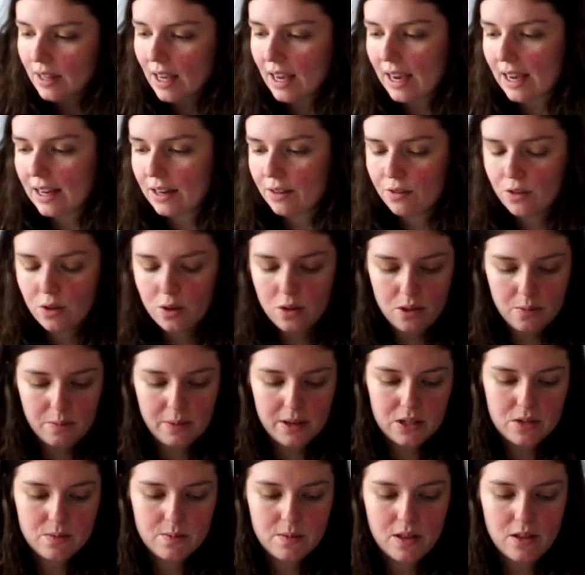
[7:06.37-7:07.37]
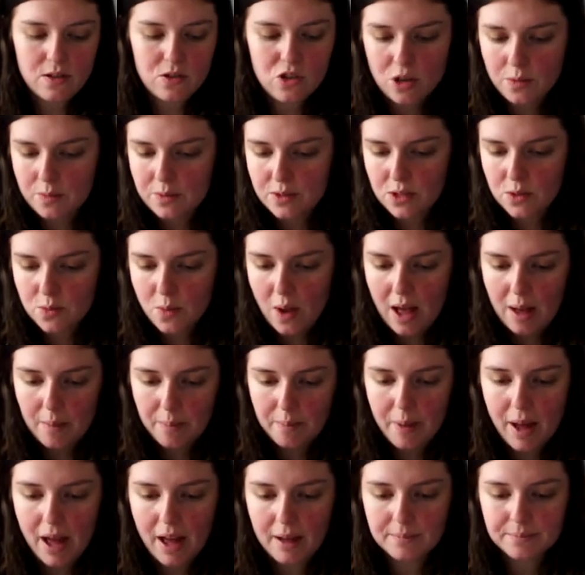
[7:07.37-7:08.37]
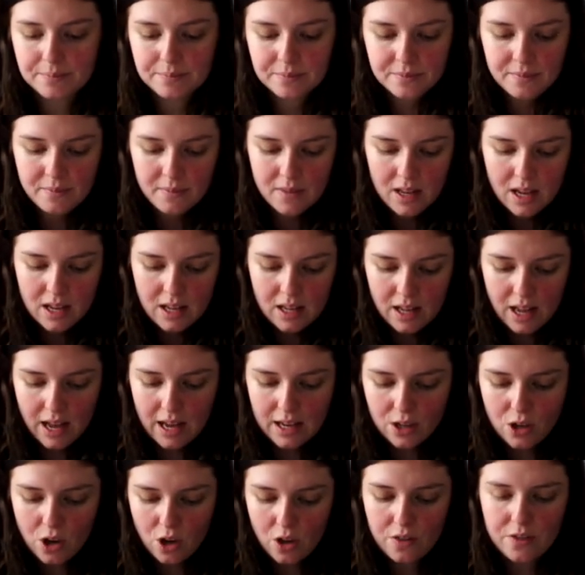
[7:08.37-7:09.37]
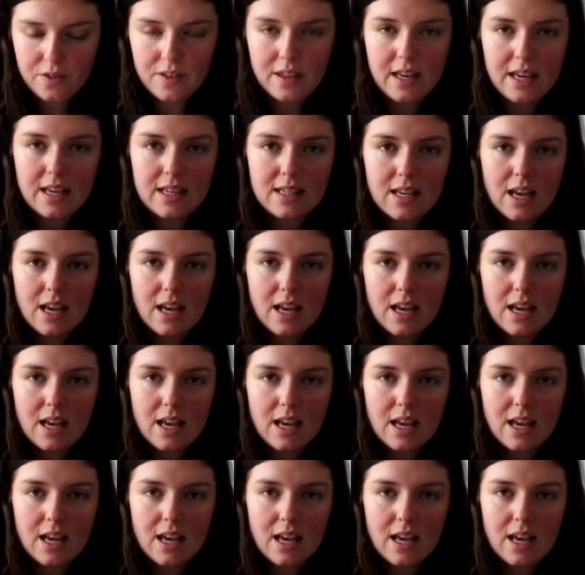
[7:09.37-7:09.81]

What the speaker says: and a few other bits from other shops as well, but I got these